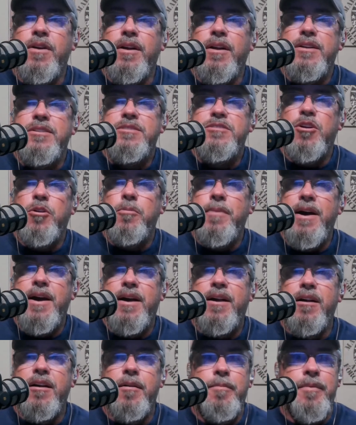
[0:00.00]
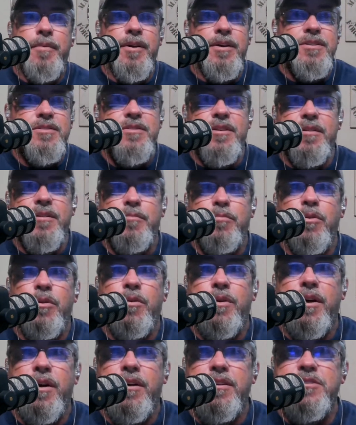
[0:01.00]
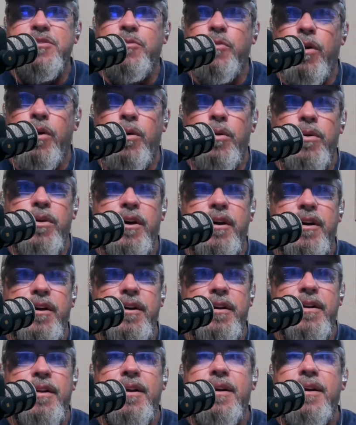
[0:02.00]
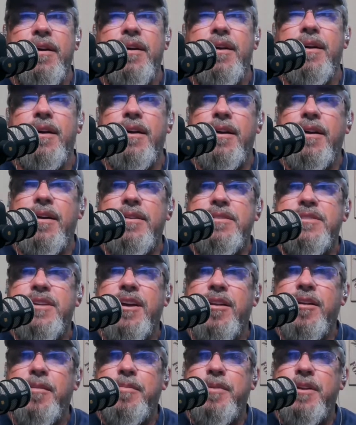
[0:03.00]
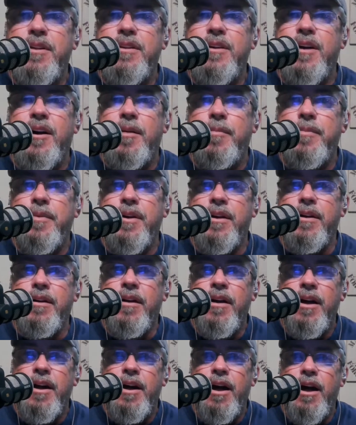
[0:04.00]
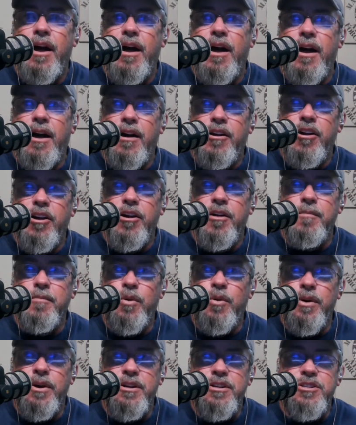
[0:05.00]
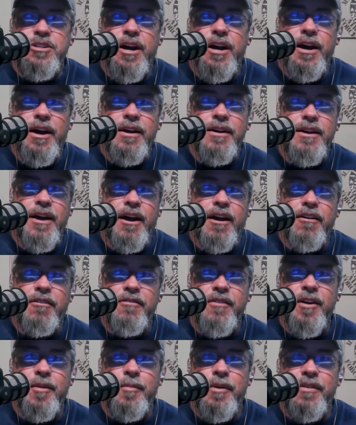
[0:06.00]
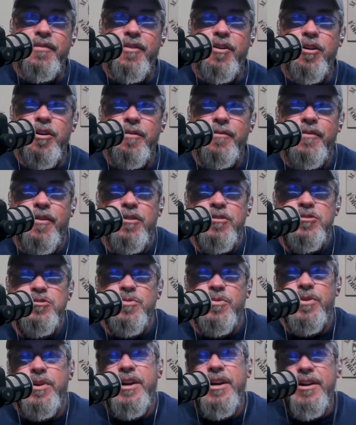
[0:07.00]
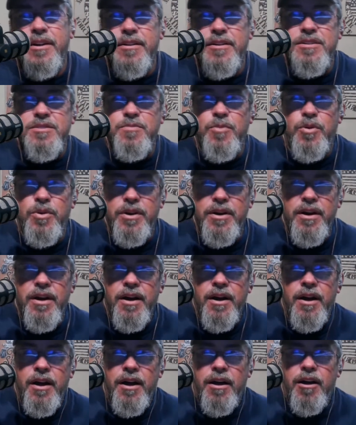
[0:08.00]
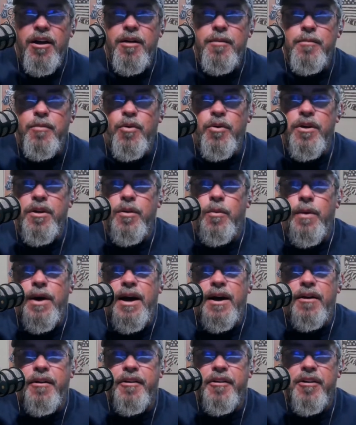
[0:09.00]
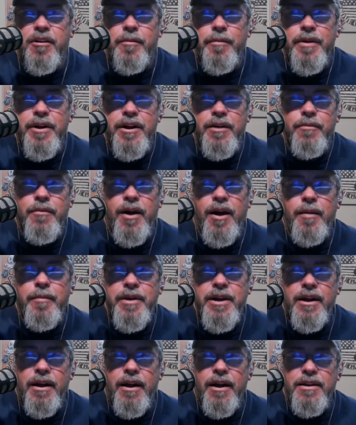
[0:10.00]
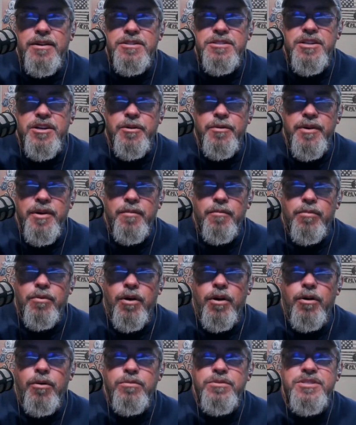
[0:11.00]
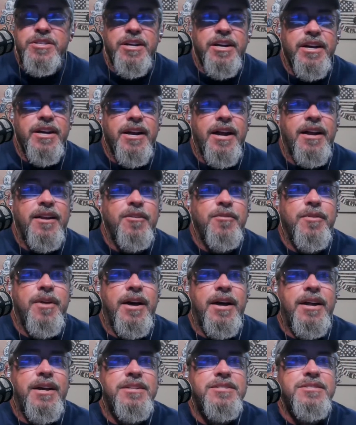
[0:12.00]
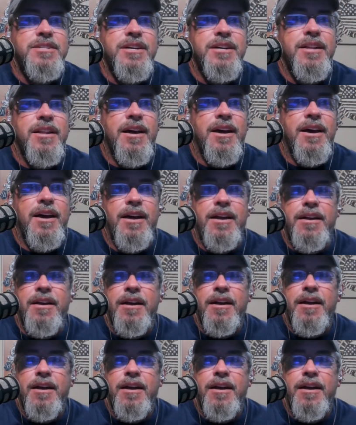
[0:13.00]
And let's go back up, as Bro calls it, roll call. Let's get up to the top there. Good morning, Jack, Dyer Family Farm. First one in this morning. Good morning, the Wild Huckleberry. Robbie, glad to see you in. Bro's in. I knew that. I seen that.